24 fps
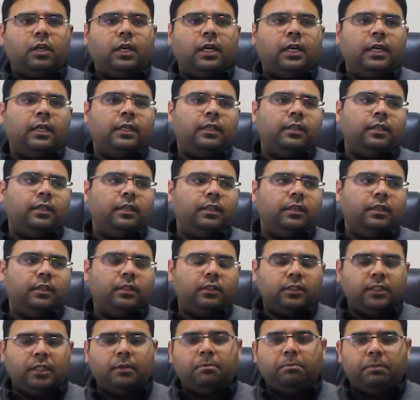are
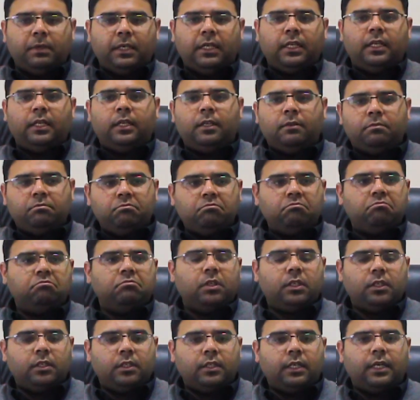simply
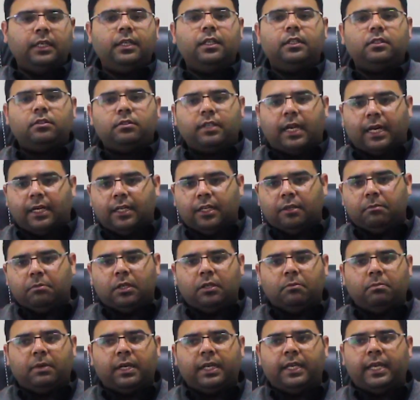
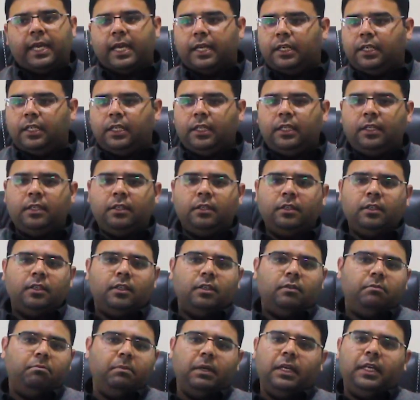understandable by any
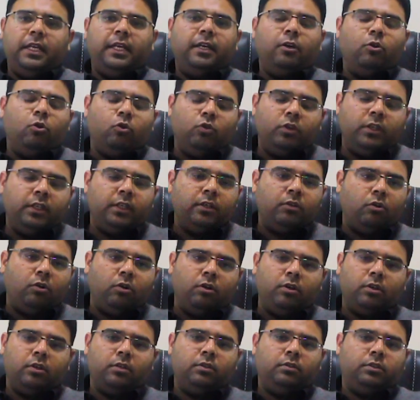building owner
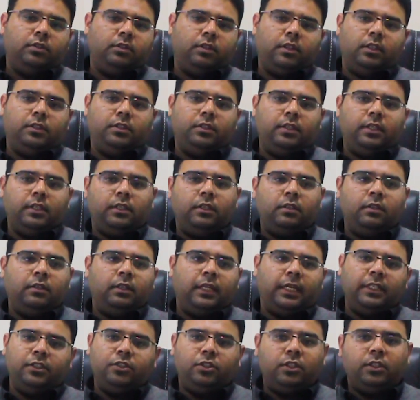or structural
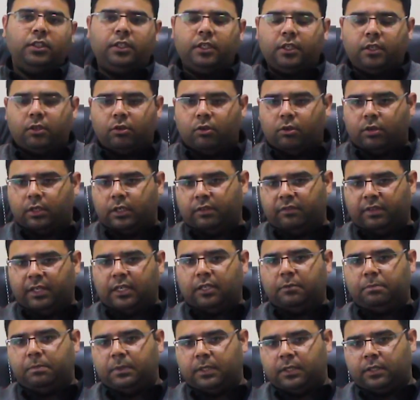engineer or
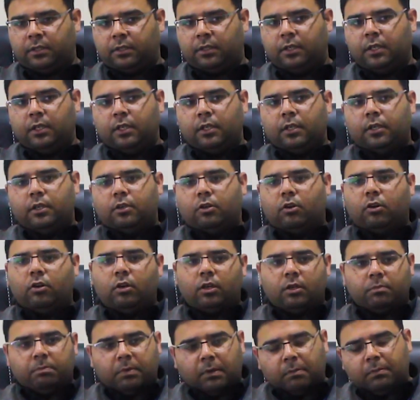developer
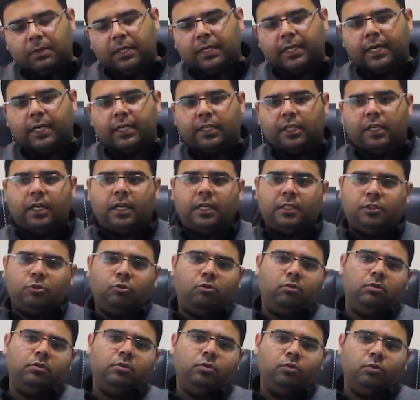or public at large
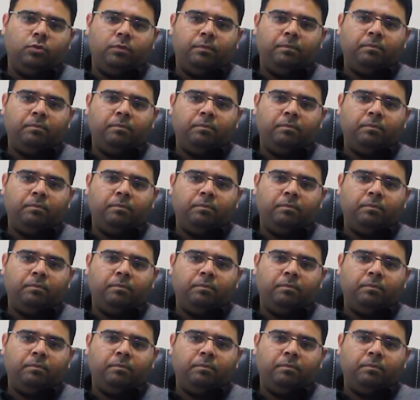also.